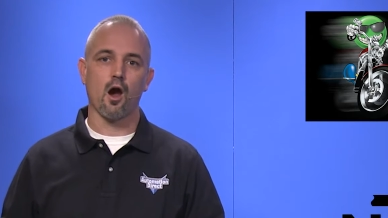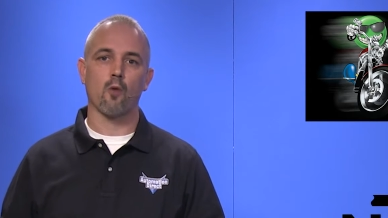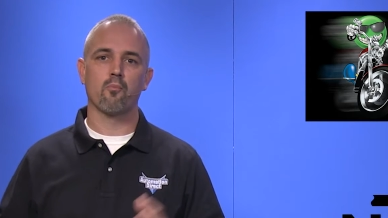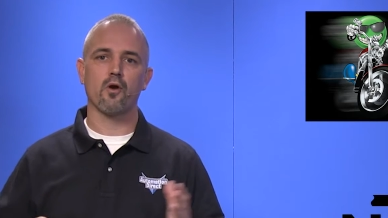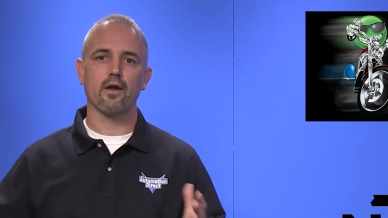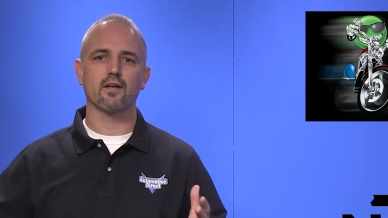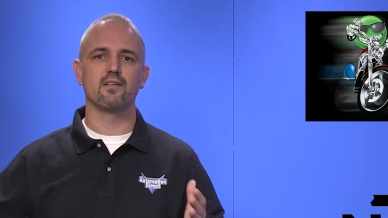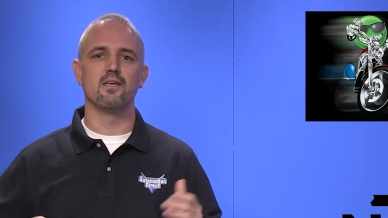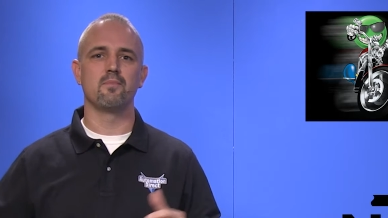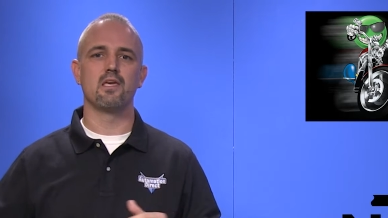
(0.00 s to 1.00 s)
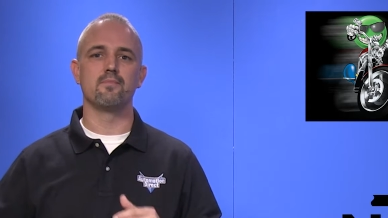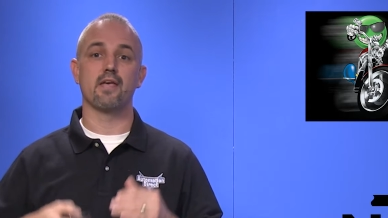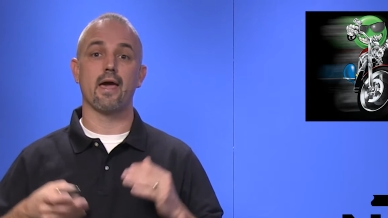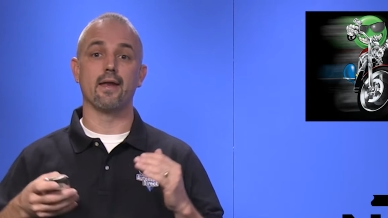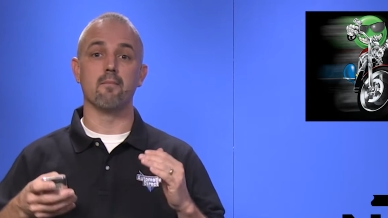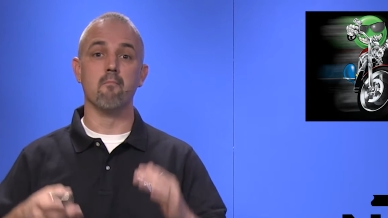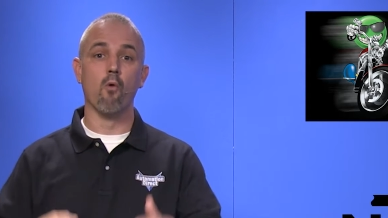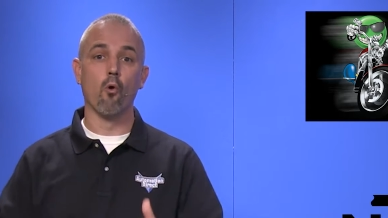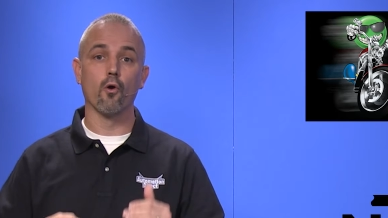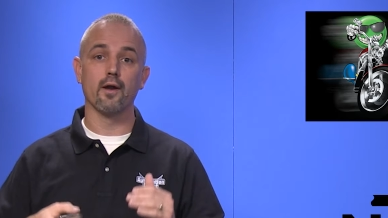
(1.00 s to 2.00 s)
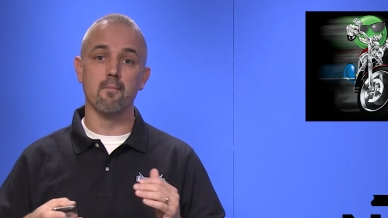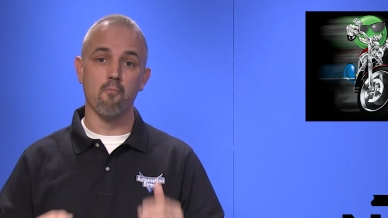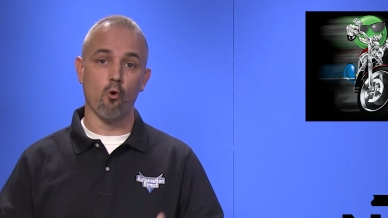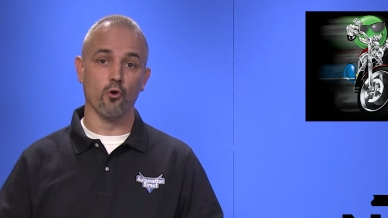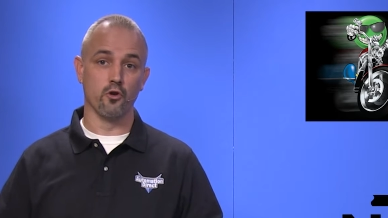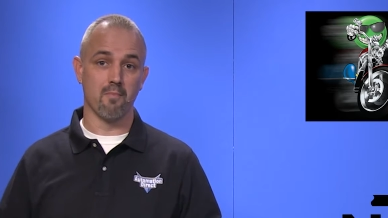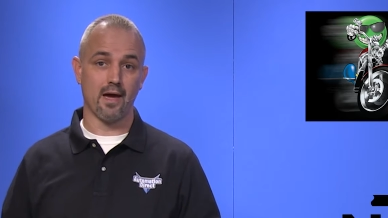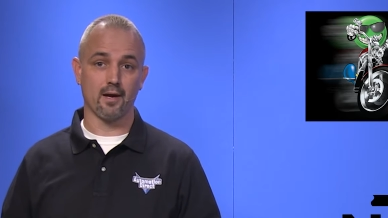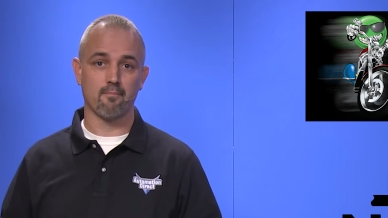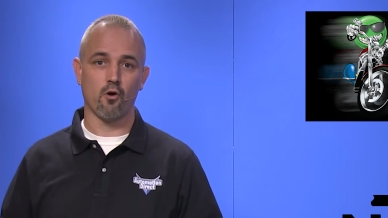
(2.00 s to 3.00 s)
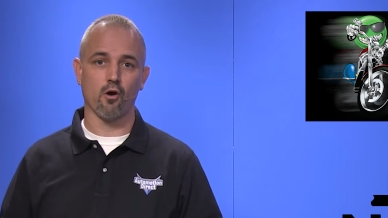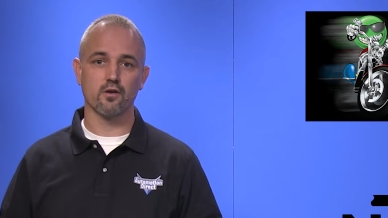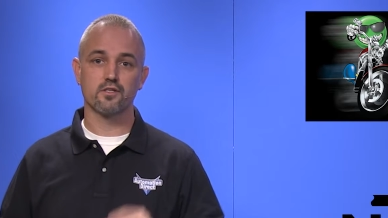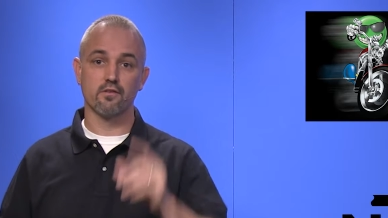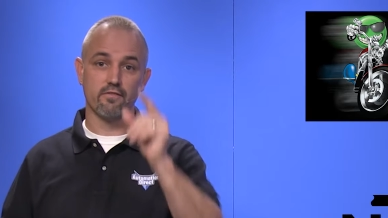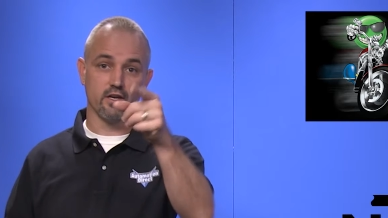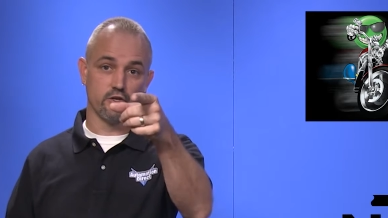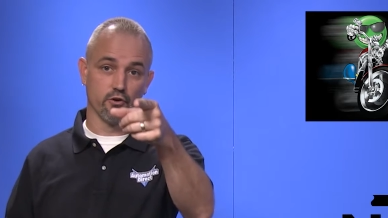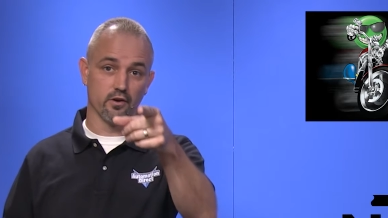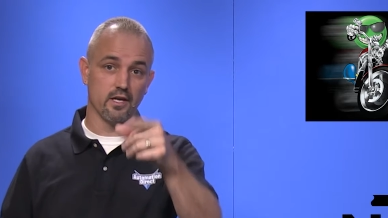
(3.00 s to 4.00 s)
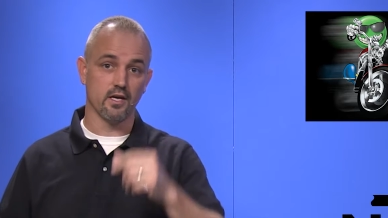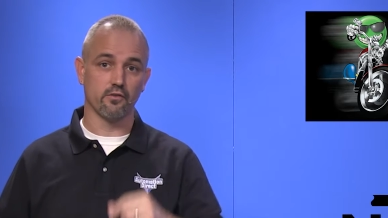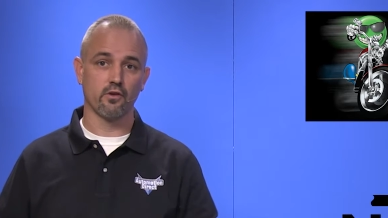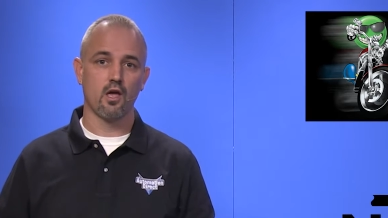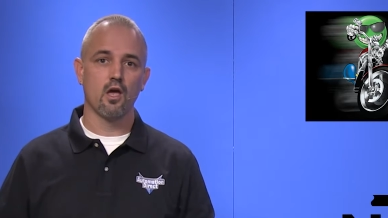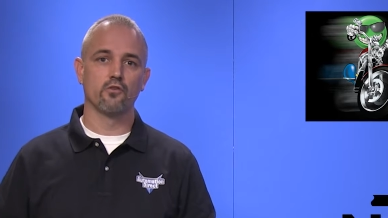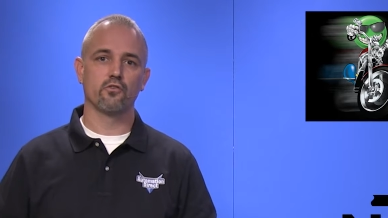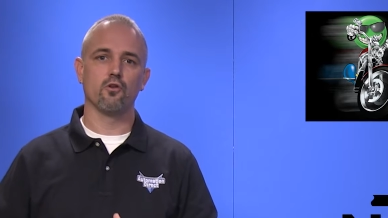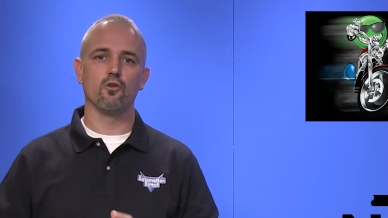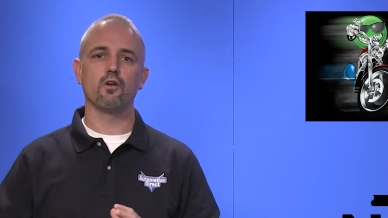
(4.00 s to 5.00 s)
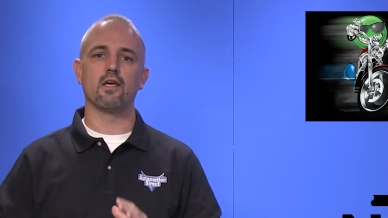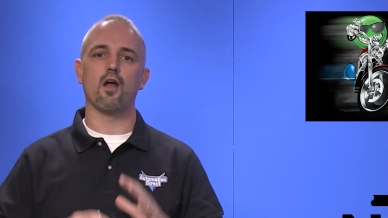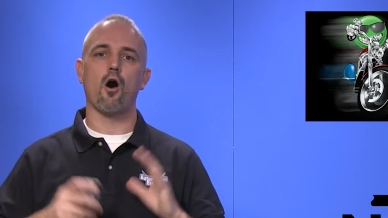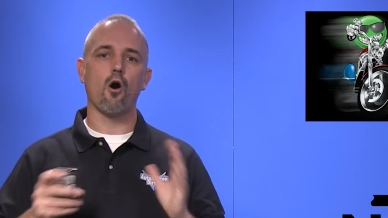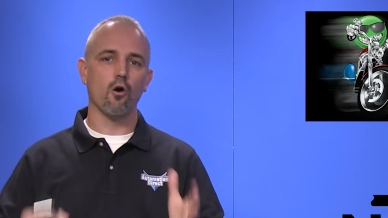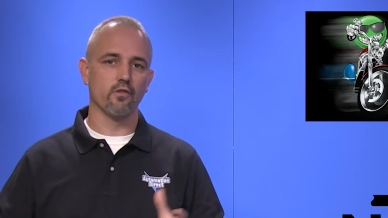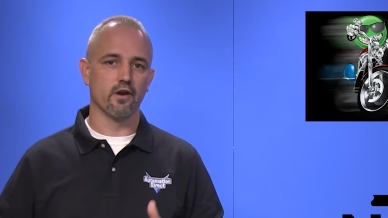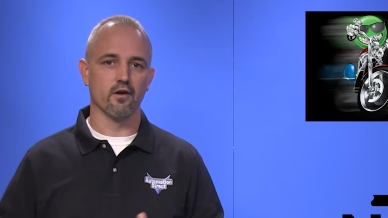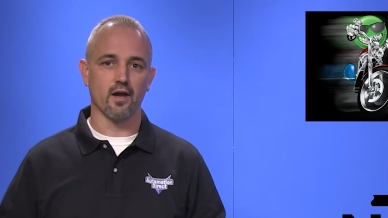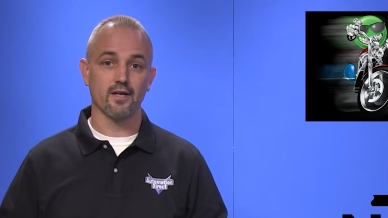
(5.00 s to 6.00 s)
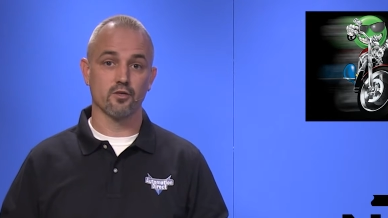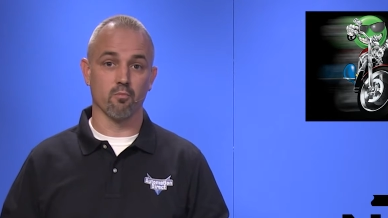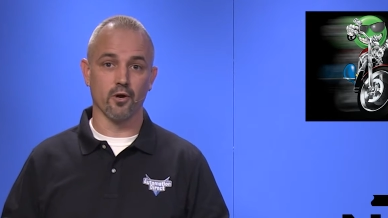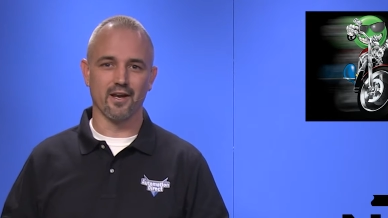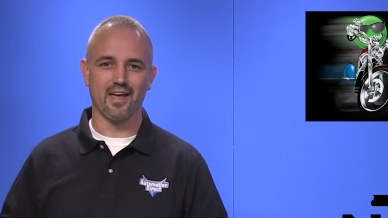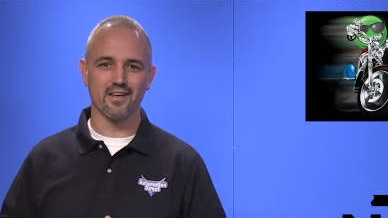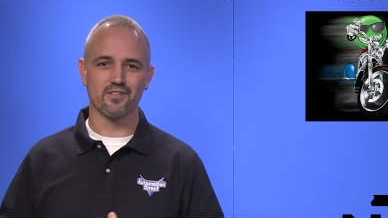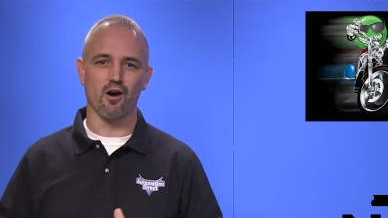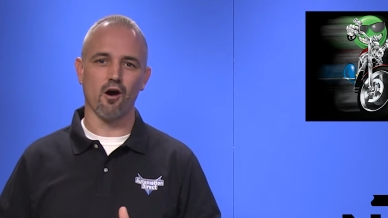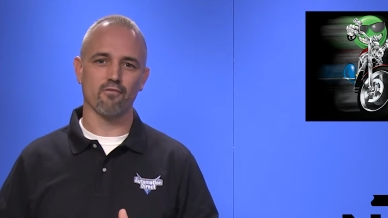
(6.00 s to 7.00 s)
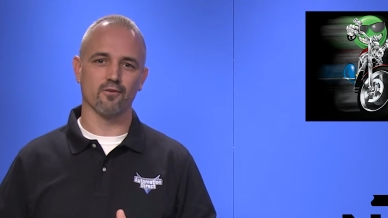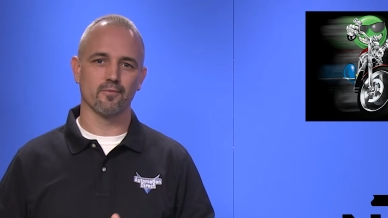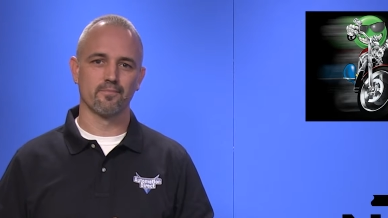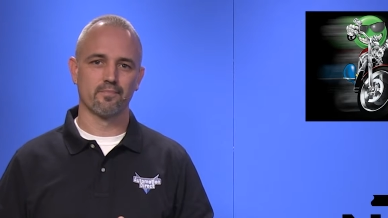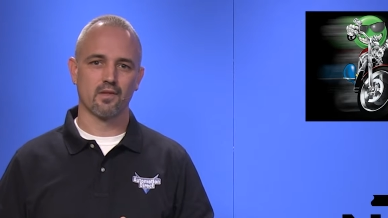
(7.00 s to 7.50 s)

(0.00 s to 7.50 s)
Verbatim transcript: Our product team keeps adding more and more pneumatic parts to fit your needs, so look at all that our Nitra brand has to offer.